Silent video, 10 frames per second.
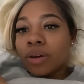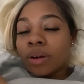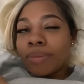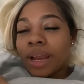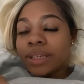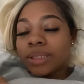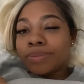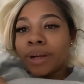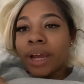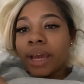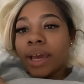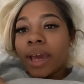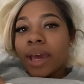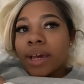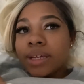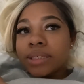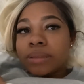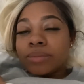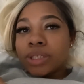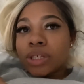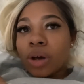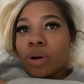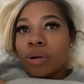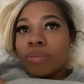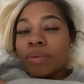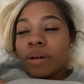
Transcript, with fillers: or body spray, some soap.